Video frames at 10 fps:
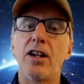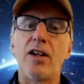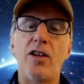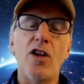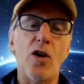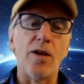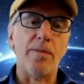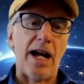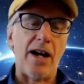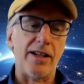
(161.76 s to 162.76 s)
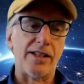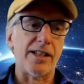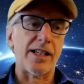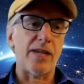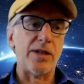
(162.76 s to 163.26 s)
known about it
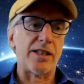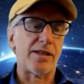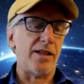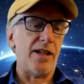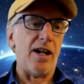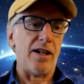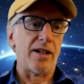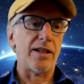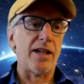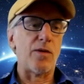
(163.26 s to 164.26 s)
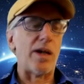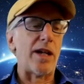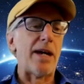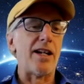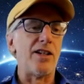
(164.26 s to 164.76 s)
since I was young and read
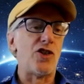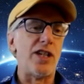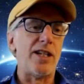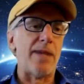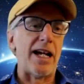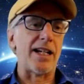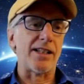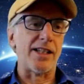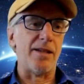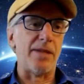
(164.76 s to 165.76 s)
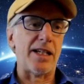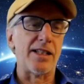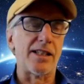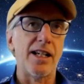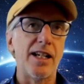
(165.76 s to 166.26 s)
about it in Genii magazine
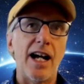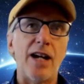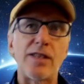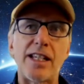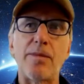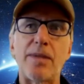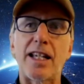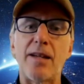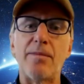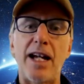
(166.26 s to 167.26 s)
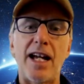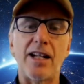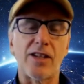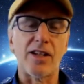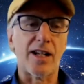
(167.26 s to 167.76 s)
because I was able to get my
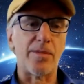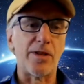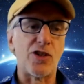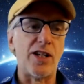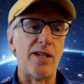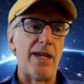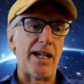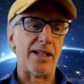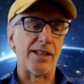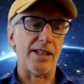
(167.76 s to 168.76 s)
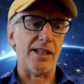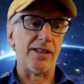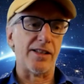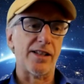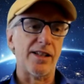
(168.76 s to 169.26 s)
hands on a couple of Genii
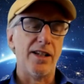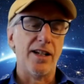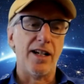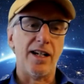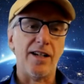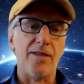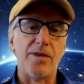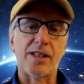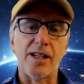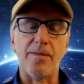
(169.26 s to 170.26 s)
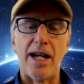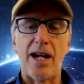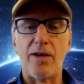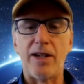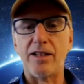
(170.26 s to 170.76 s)
magazines uh,
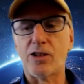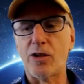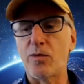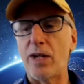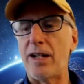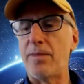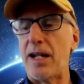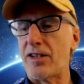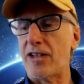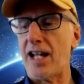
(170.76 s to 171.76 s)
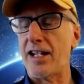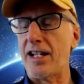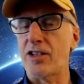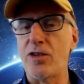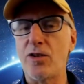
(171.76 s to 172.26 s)
somehow. And so I'd read about
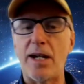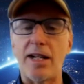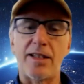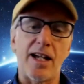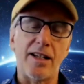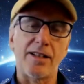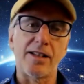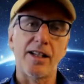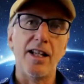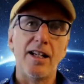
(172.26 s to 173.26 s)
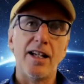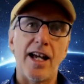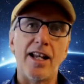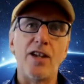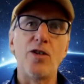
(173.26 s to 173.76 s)
Tannen's and knew about Tannen's.
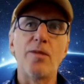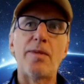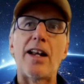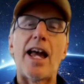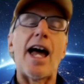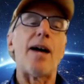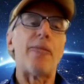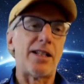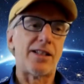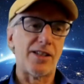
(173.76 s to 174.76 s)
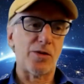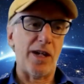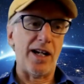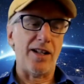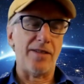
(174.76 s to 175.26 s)
And I knew about Abbott's as
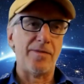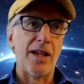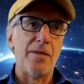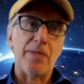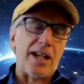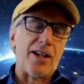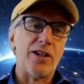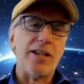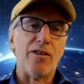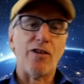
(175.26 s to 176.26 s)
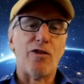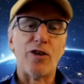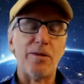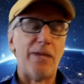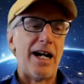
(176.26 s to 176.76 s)
well. But I could never
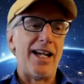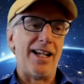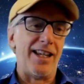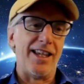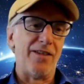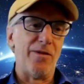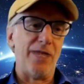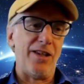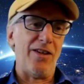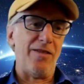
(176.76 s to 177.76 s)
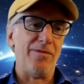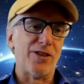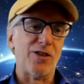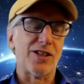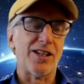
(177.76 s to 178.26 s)
afford to buy anything from either of them.
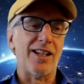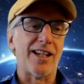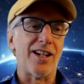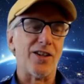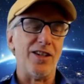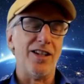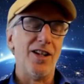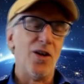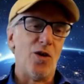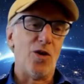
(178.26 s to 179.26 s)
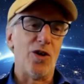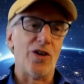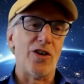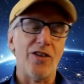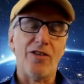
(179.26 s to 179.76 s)
So it's not like I could
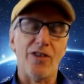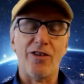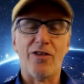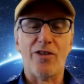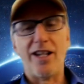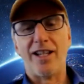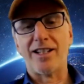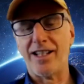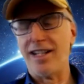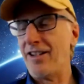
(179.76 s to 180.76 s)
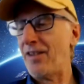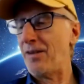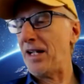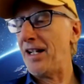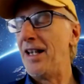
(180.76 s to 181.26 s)
order for, for anything because I didn't have any
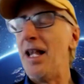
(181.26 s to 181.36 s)
money.